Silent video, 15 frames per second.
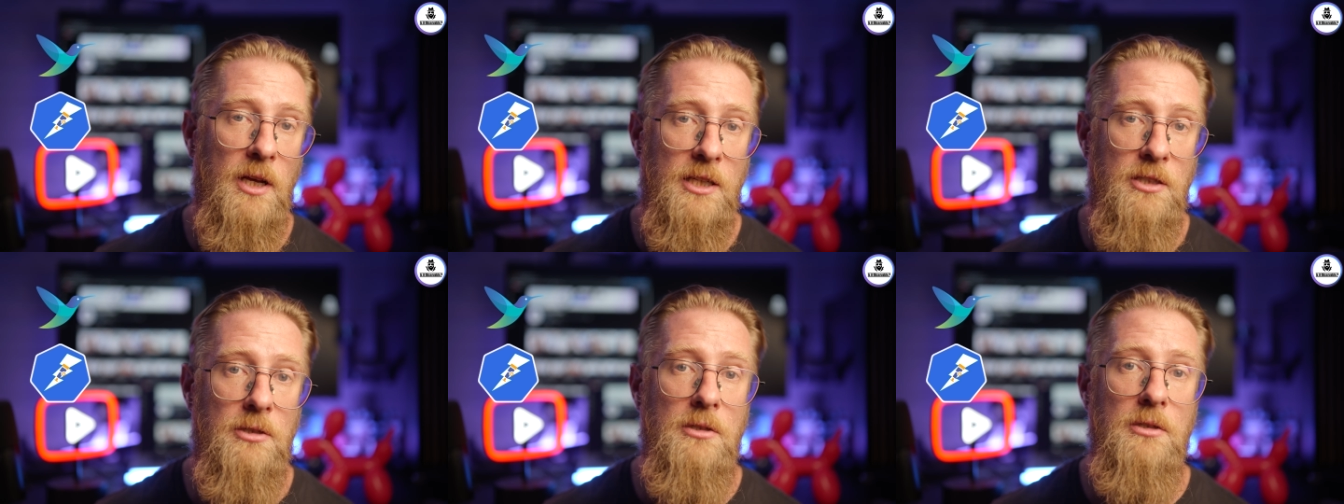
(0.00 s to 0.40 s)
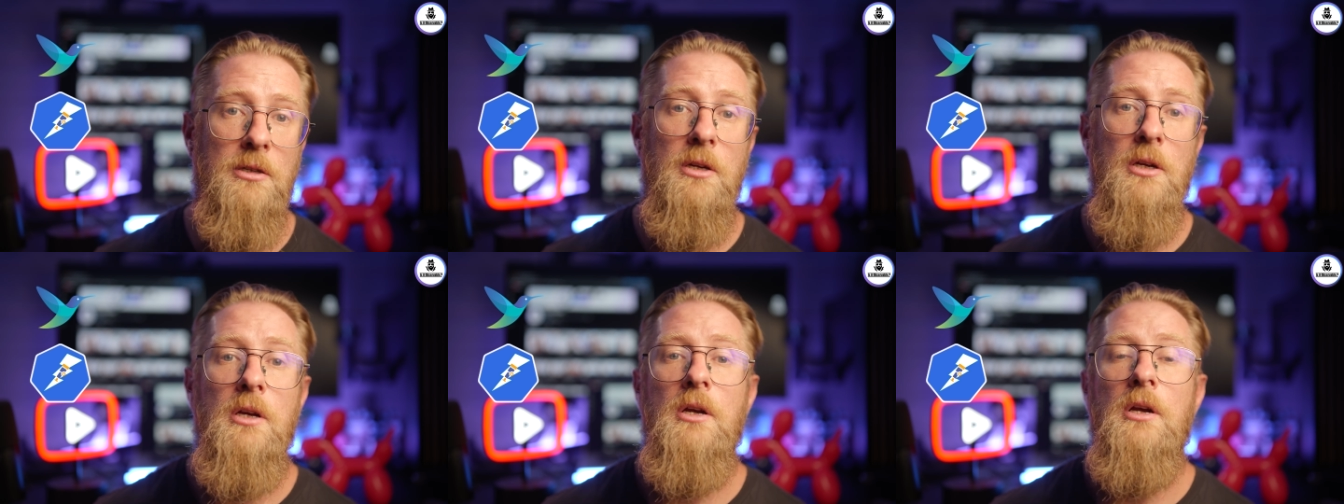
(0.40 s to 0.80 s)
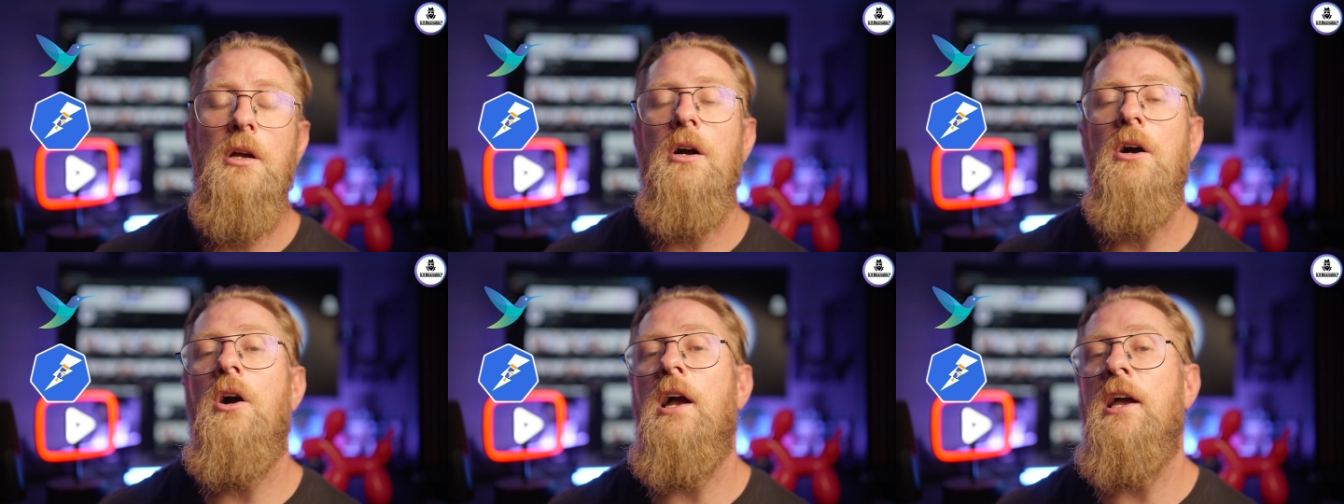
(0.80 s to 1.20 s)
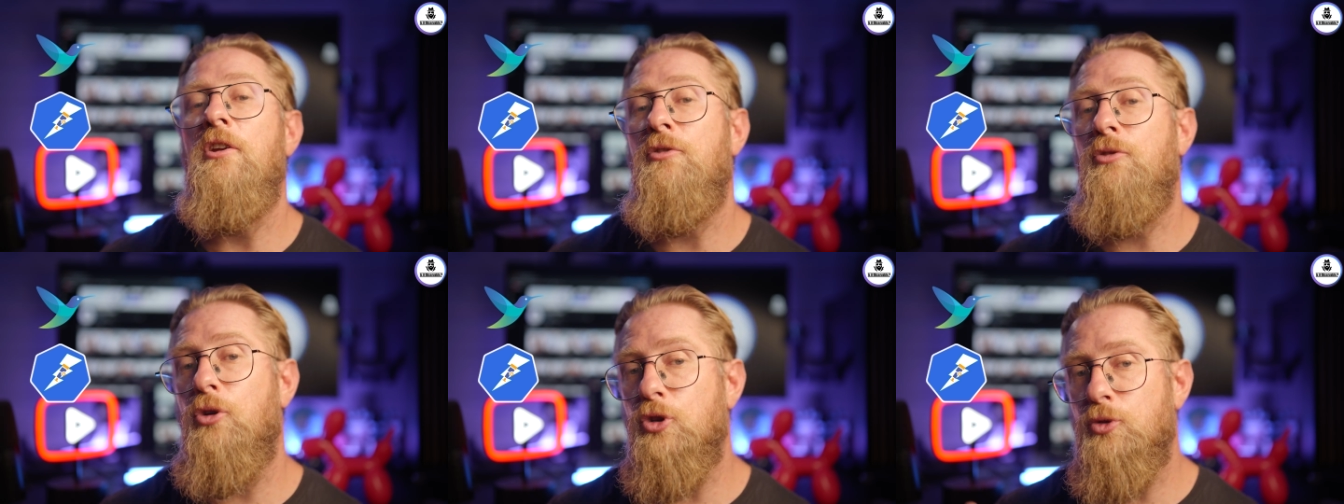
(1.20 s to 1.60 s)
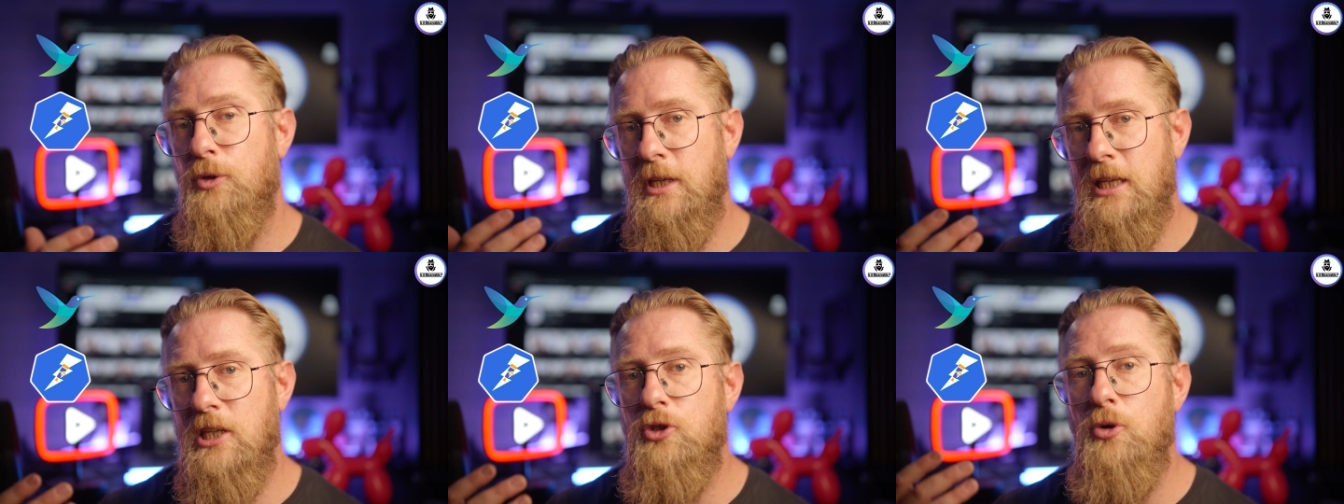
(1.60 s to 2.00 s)
collector. And of course, we
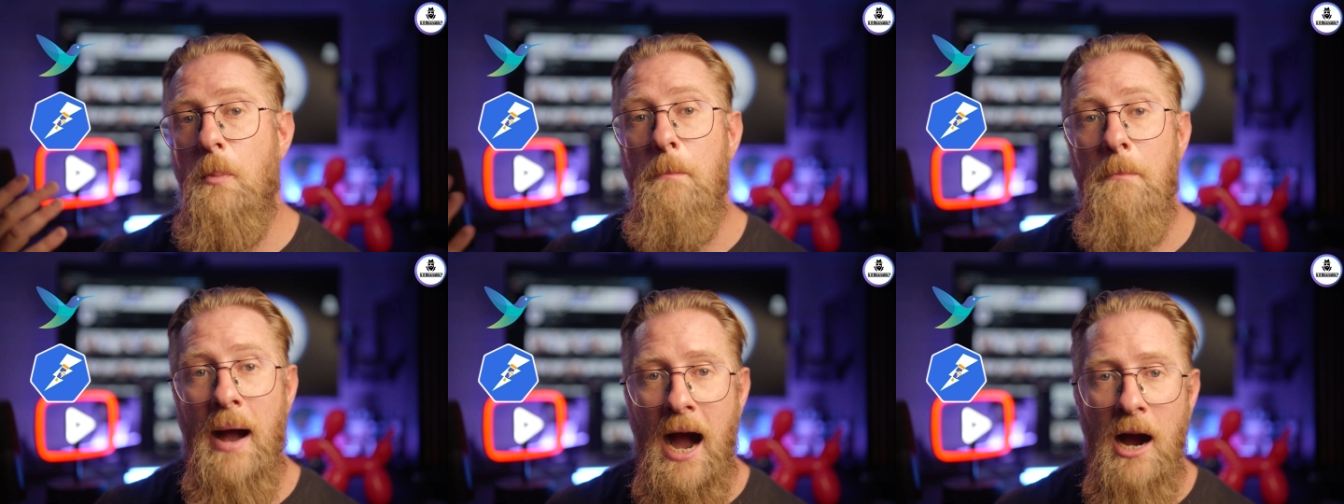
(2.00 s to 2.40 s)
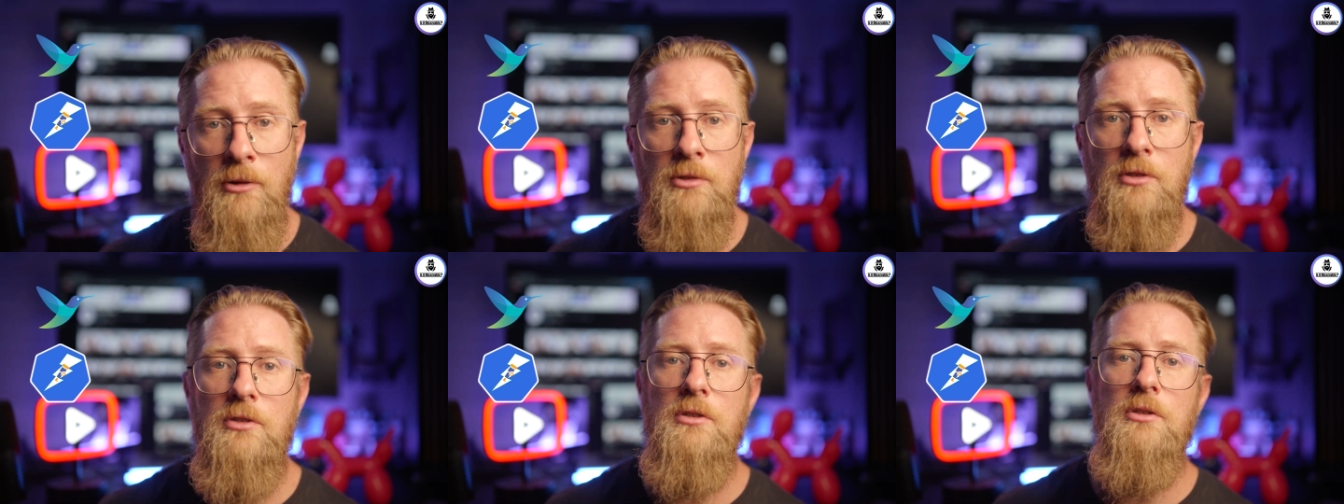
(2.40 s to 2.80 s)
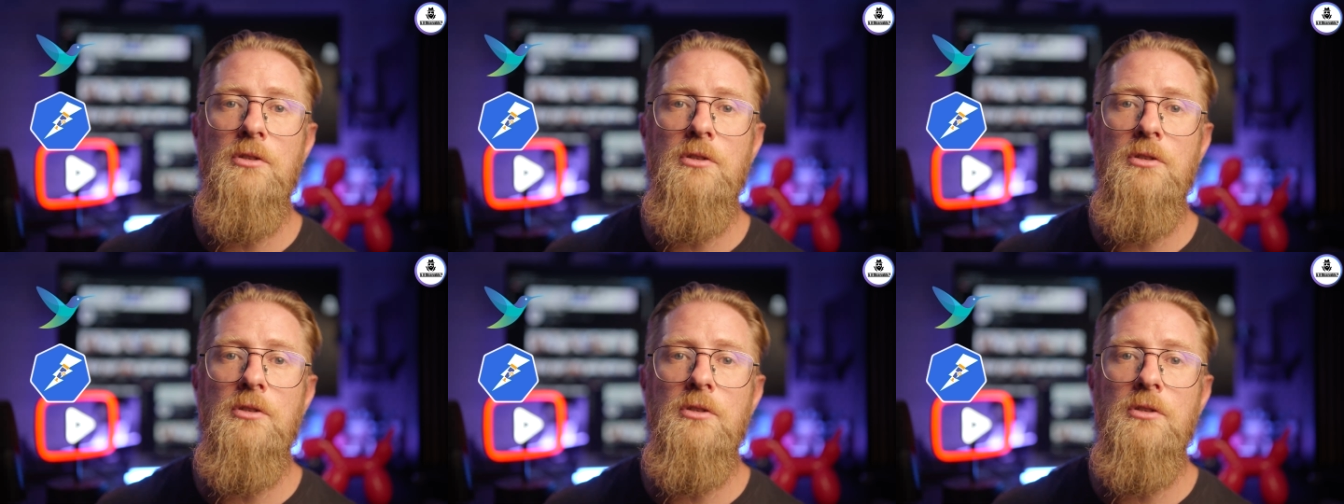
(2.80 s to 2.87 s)
need to mount